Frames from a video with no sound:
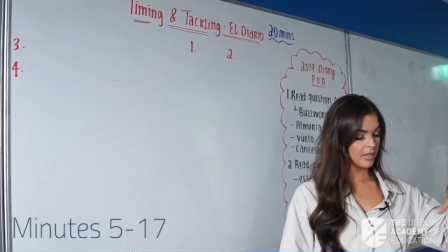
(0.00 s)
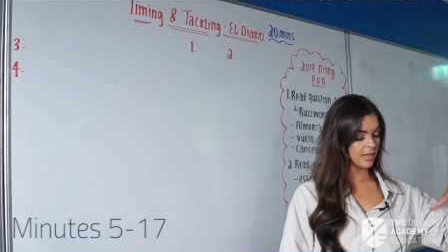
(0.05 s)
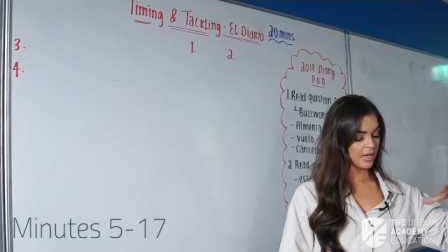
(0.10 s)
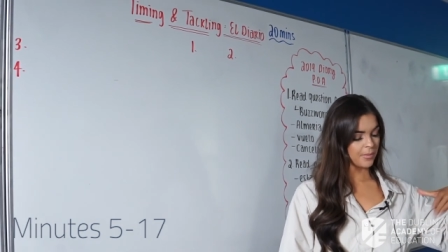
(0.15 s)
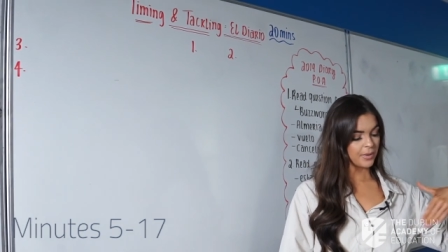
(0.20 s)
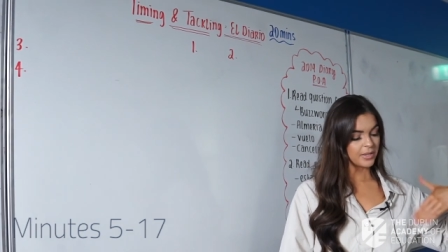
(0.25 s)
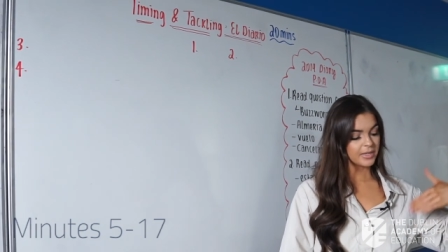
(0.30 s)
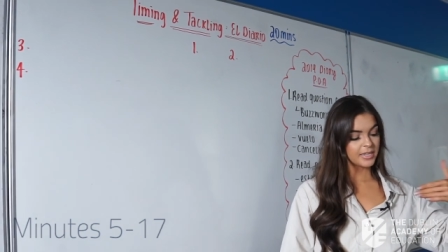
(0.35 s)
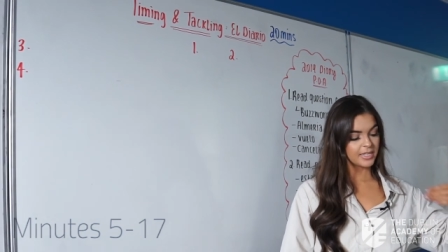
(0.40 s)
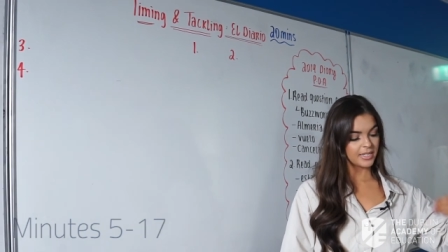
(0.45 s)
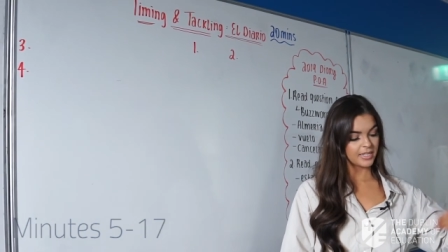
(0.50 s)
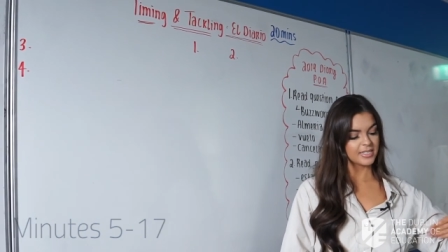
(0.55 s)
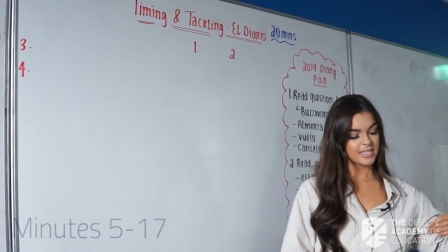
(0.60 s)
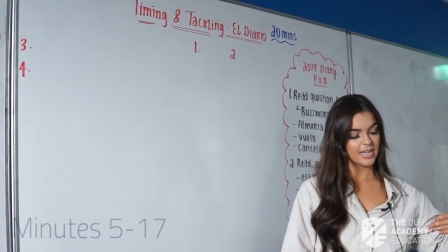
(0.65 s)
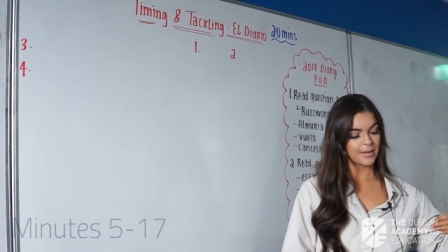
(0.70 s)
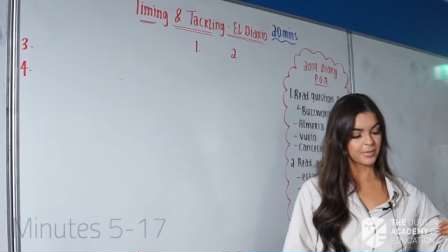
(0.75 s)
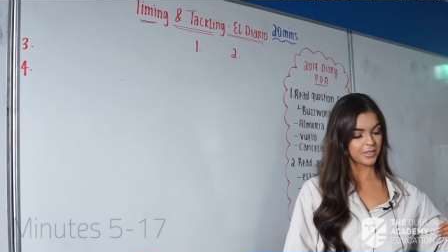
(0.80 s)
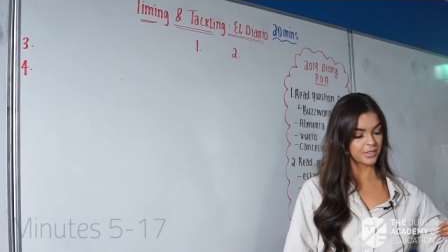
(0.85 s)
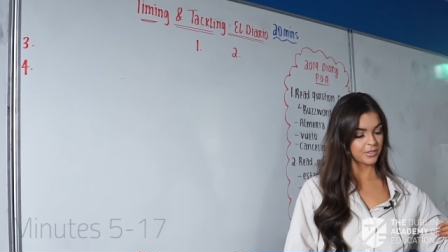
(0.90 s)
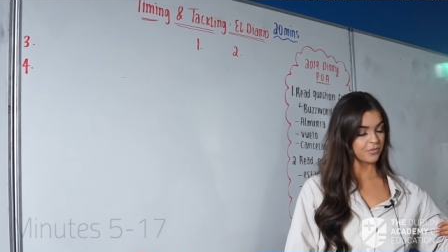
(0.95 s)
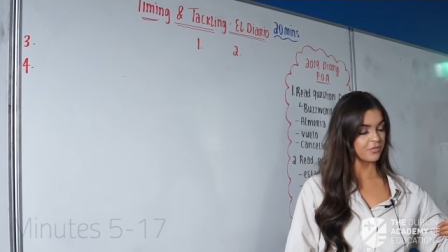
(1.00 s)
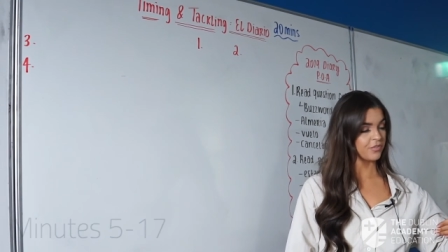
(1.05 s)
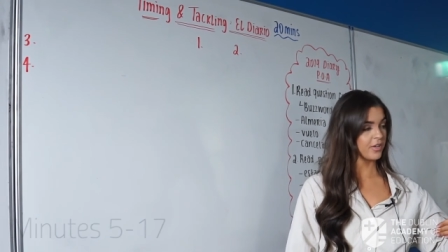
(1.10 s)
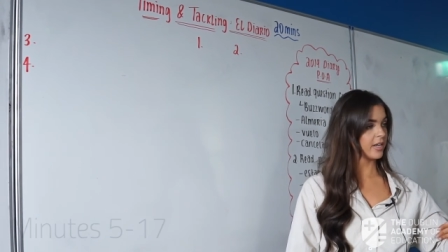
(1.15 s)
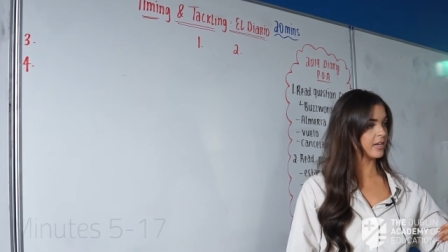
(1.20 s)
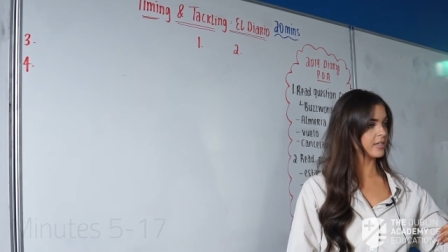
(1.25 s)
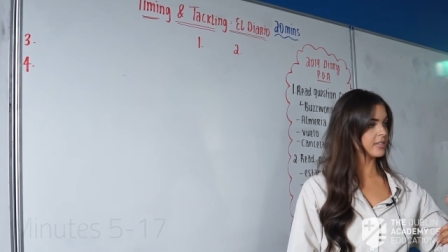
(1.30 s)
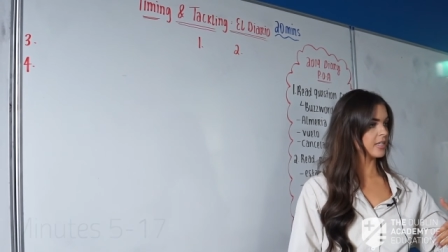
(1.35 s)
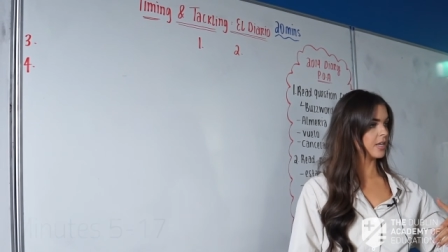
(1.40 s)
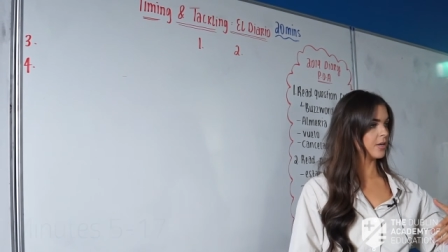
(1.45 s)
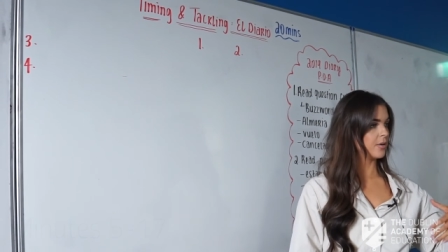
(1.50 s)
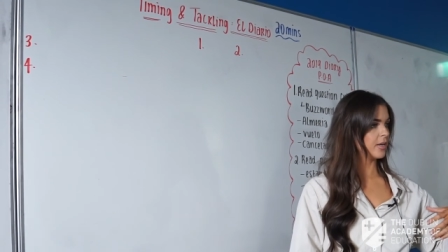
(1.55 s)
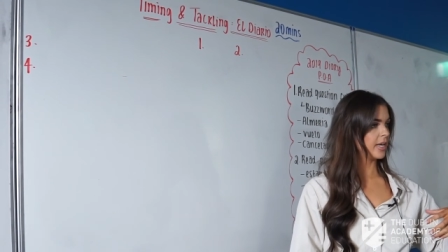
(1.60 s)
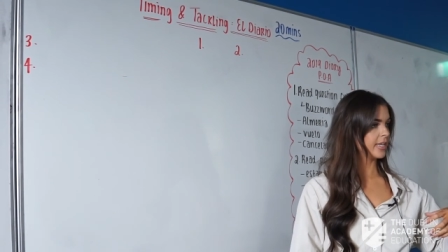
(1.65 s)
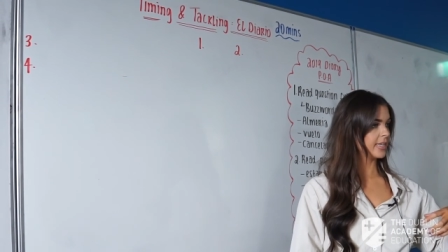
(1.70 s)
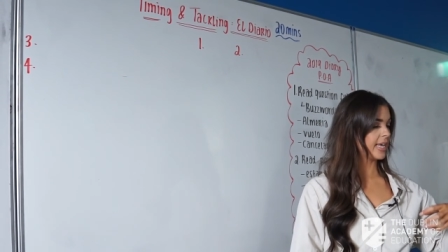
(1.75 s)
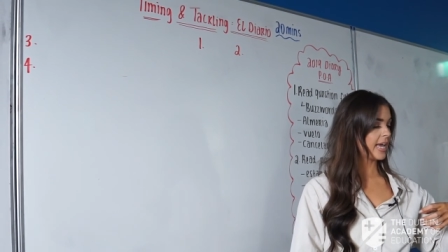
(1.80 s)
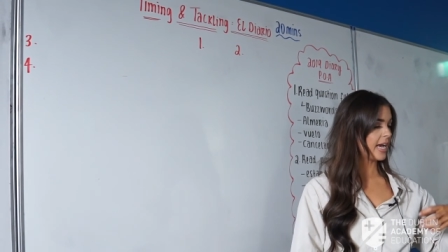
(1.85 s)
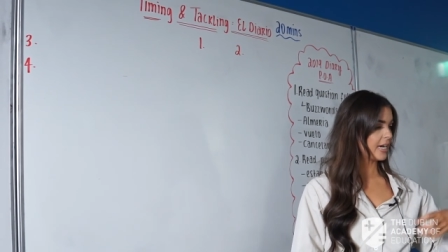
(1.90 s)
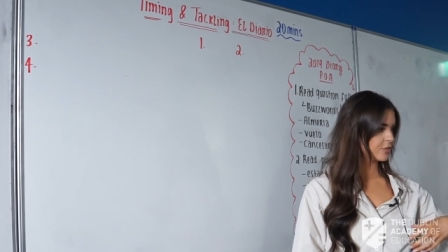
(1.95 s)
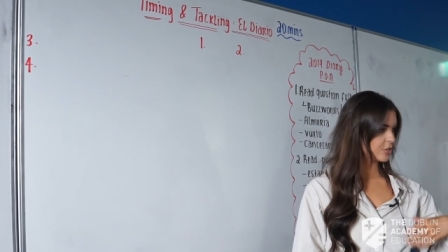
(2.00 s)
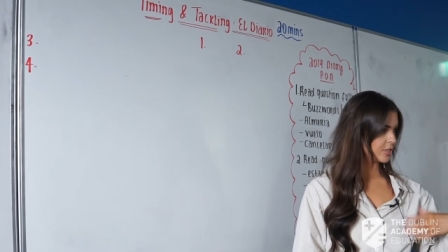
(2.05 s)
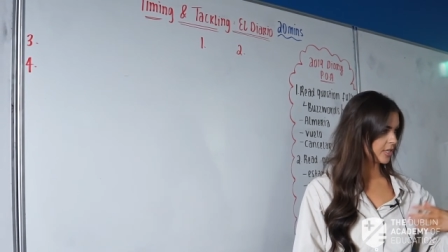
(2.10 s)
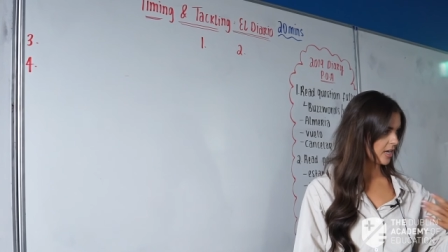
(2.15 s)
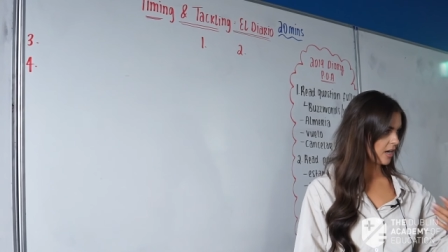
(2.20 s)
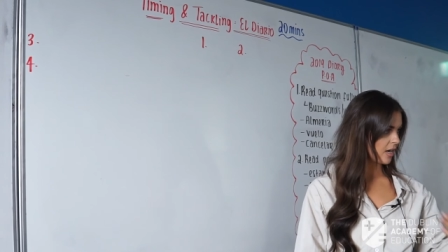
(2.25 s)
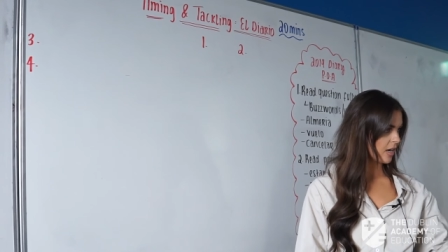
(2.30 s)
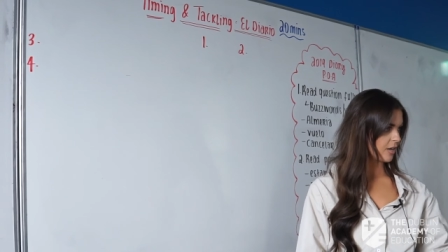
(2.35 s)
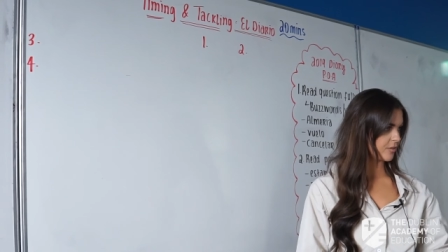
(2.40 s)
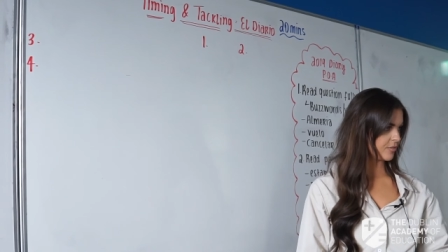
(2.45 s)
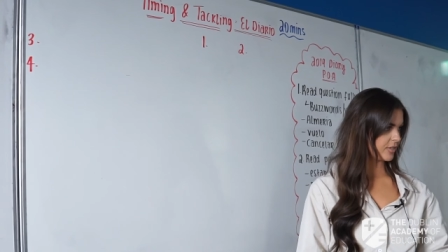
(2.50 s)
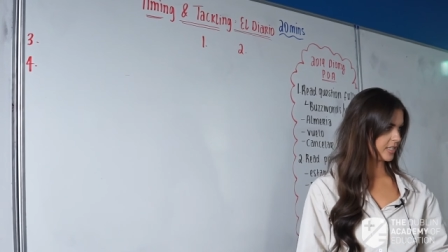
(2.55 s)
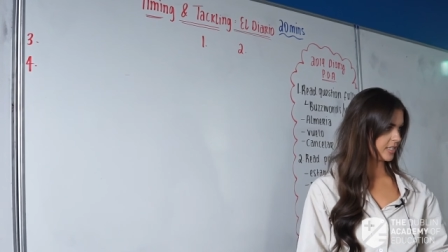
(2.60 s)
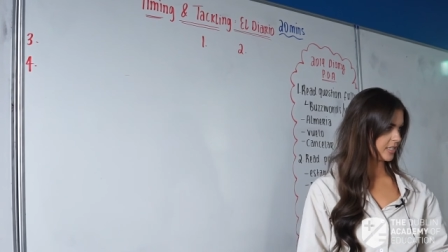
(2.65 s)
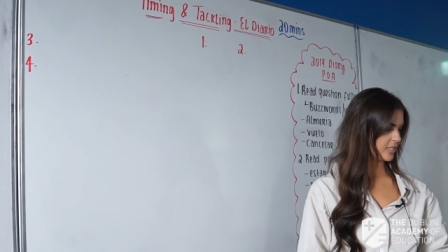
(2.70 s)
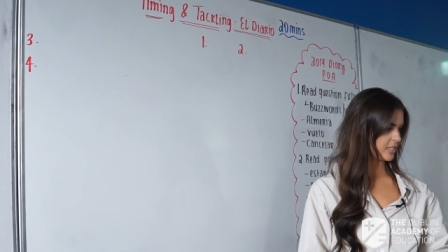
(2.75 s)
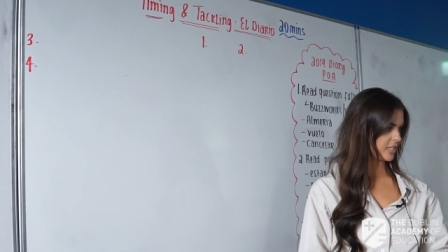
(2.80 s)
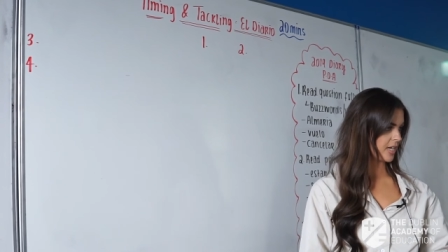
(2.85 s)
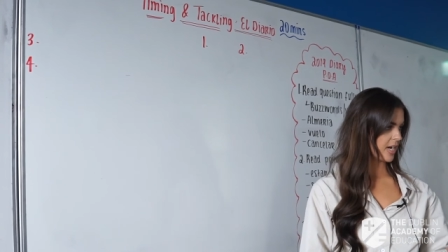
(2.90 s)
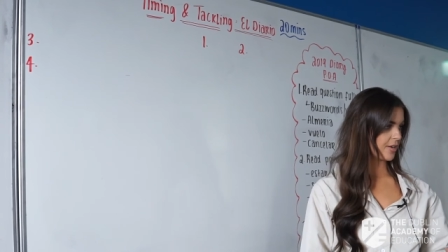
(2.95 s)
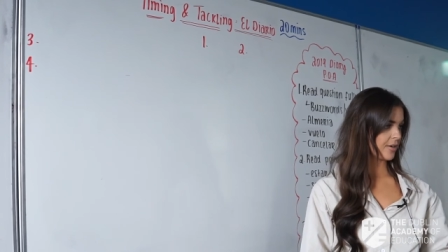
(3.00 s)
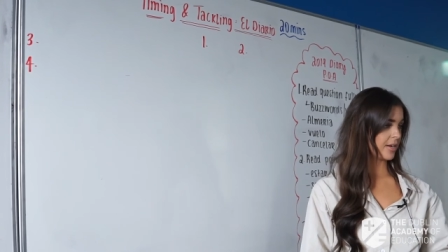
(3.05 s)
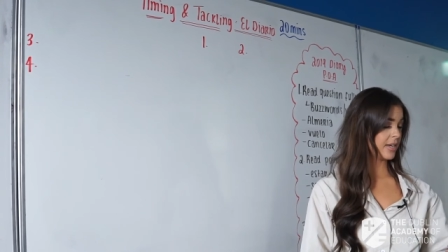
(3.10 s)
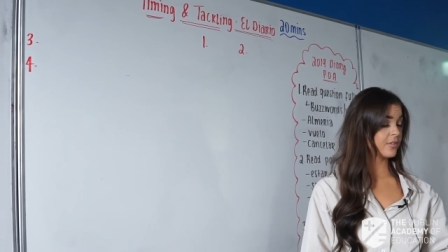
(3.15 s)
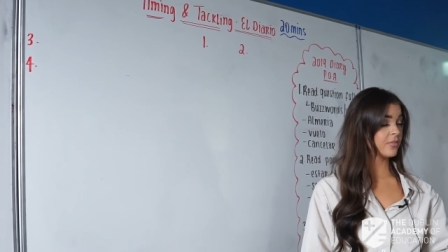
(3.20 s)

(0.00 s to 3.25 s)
I want the examiner to feel as though like they actually are reading a diary.